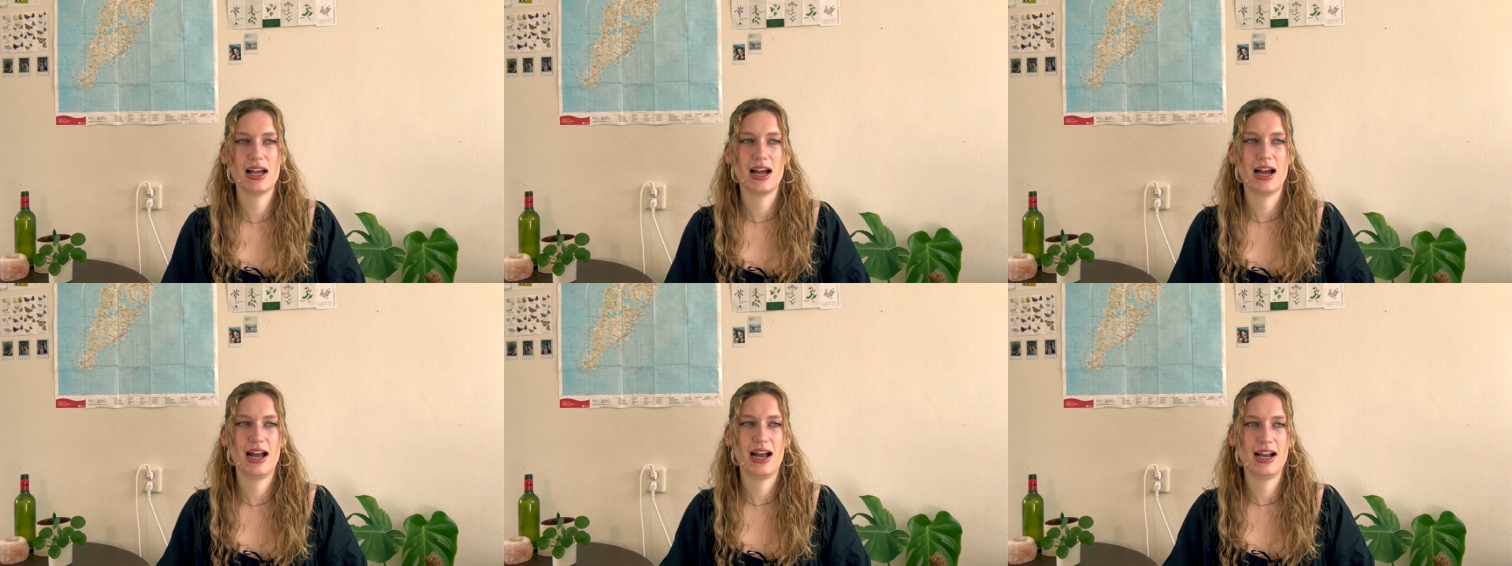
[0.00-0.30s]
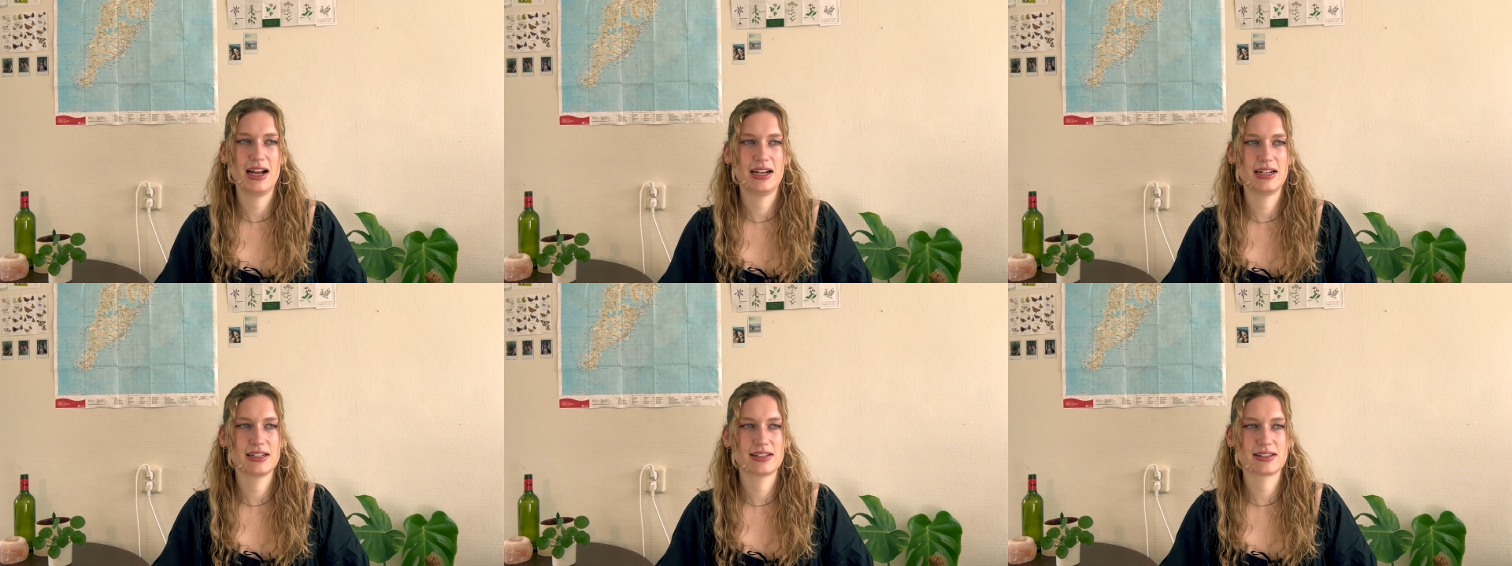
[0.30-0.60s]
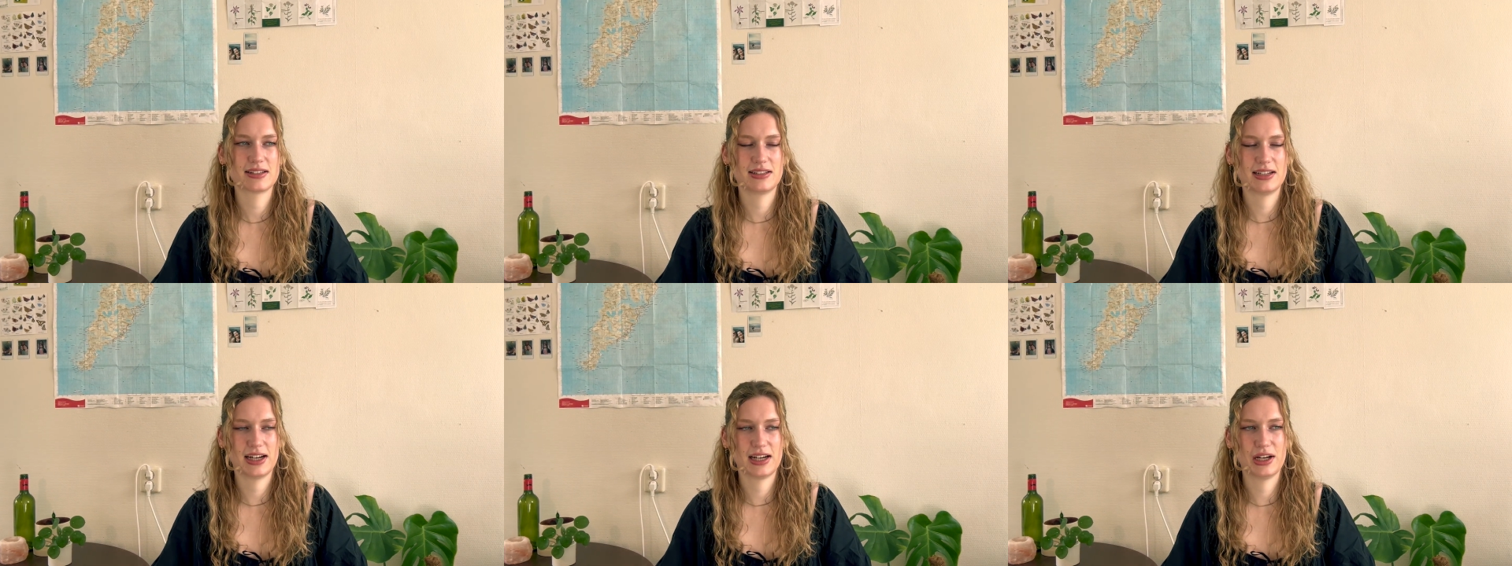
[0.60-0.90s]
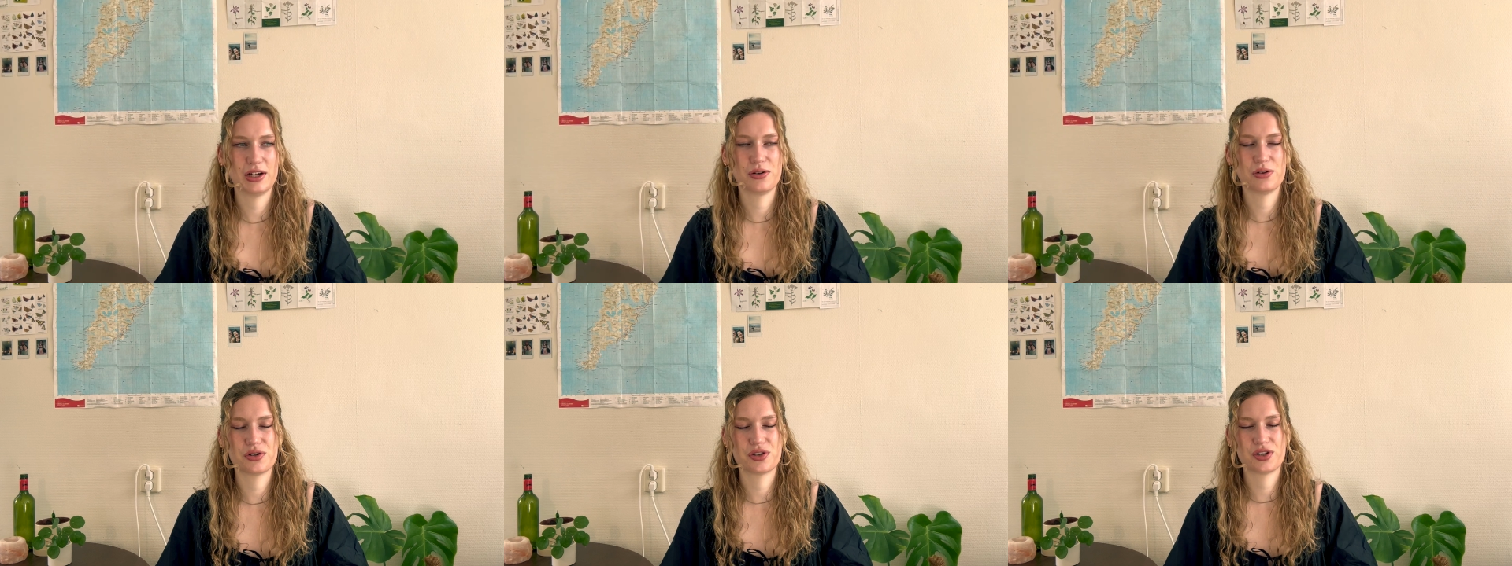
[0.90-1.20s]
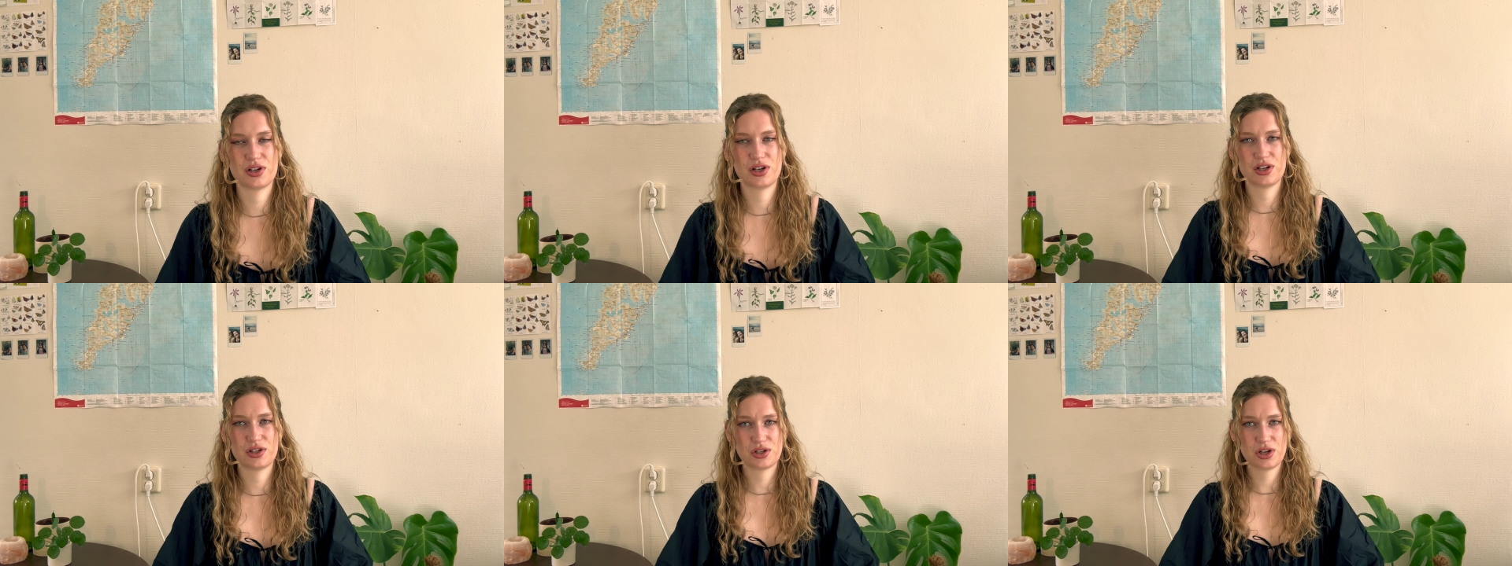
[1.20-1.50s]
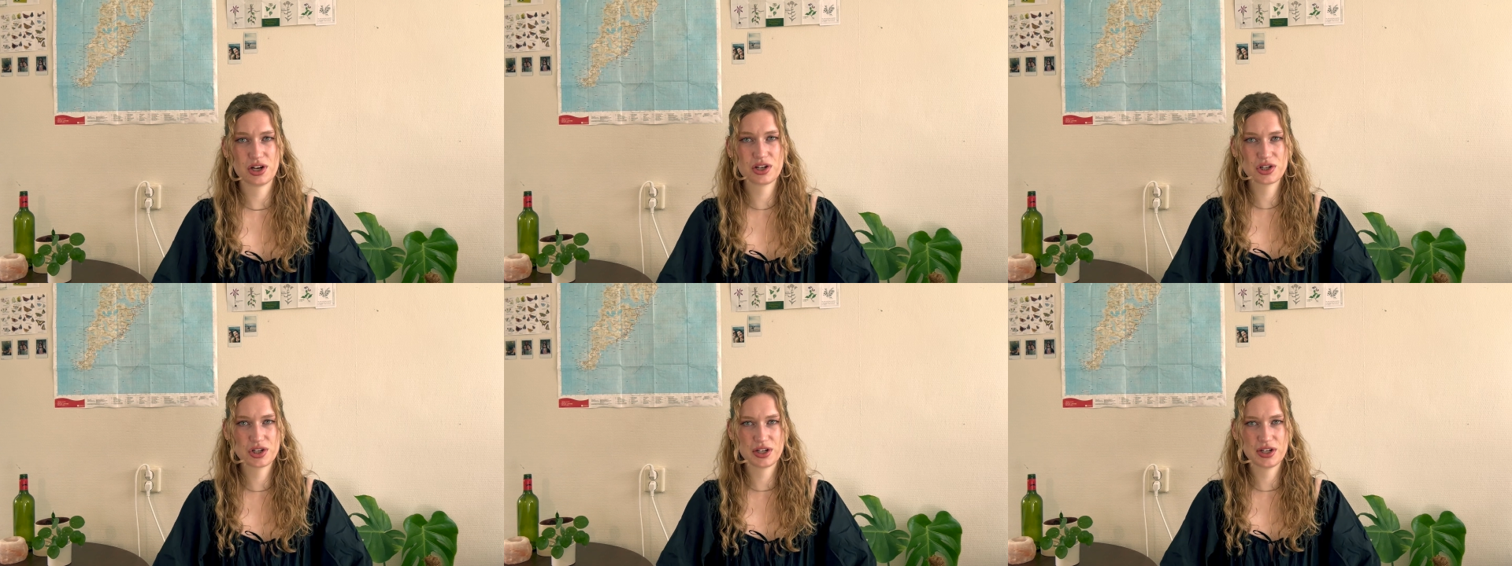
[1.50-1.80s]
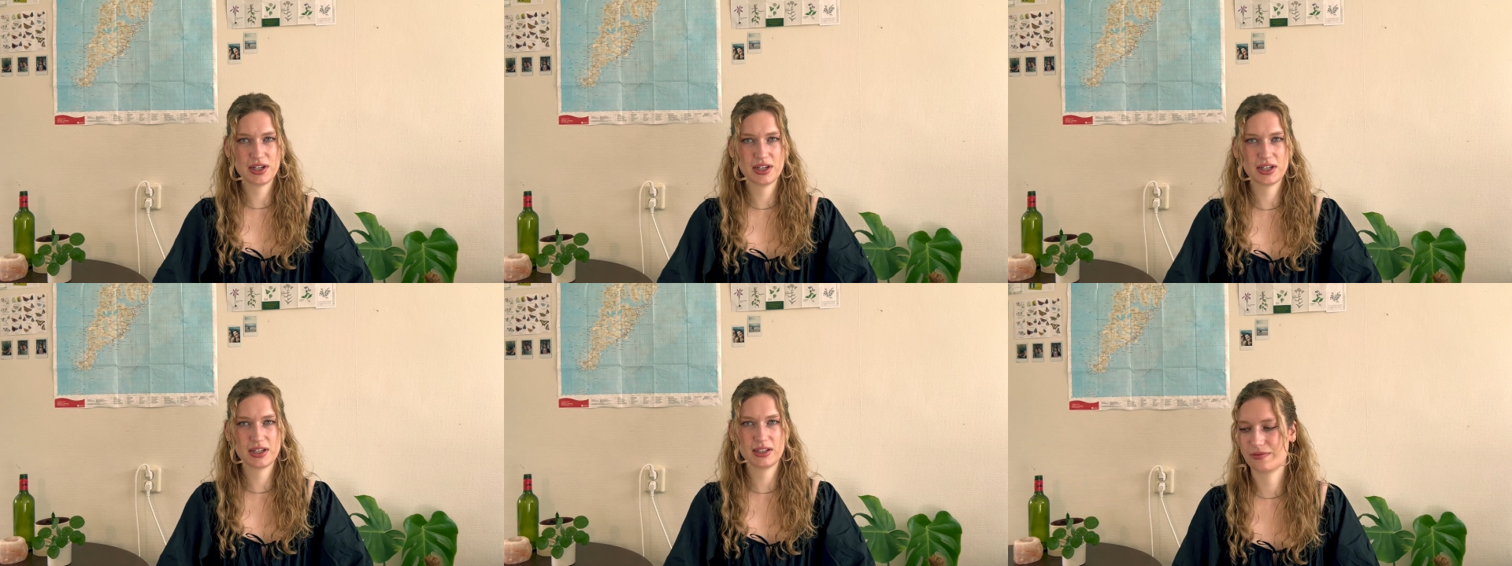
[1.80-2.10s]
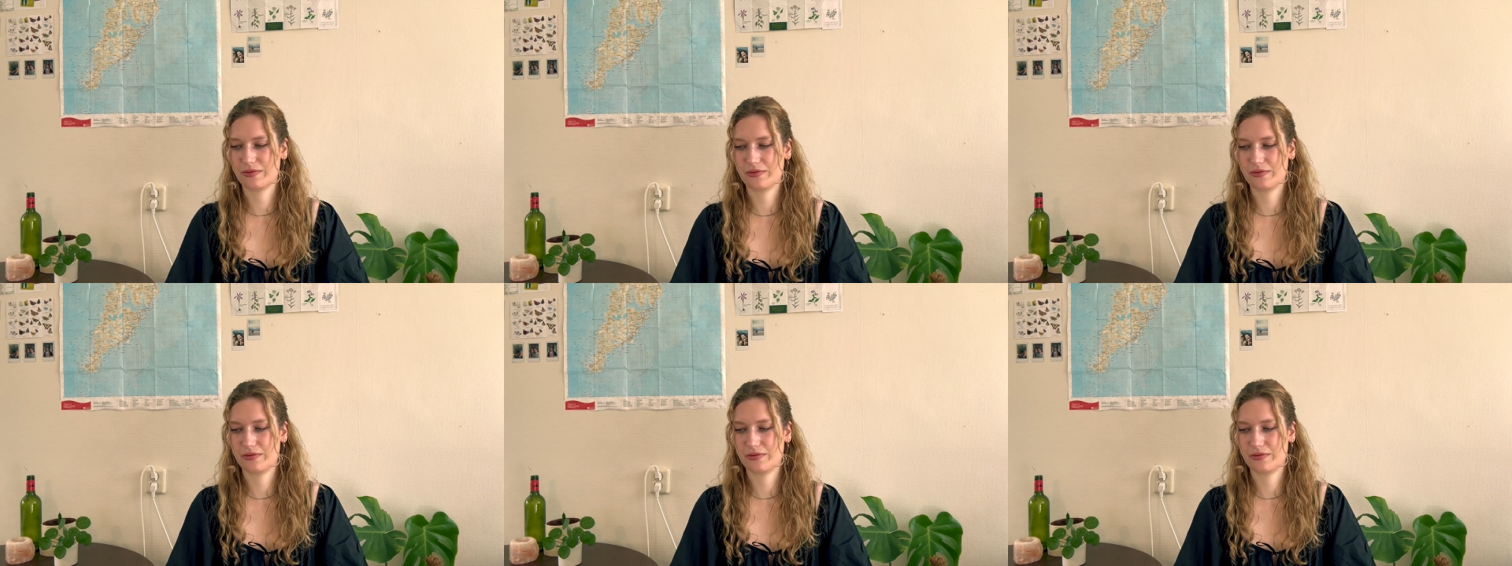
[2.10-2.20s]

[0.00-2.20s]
and they use a suction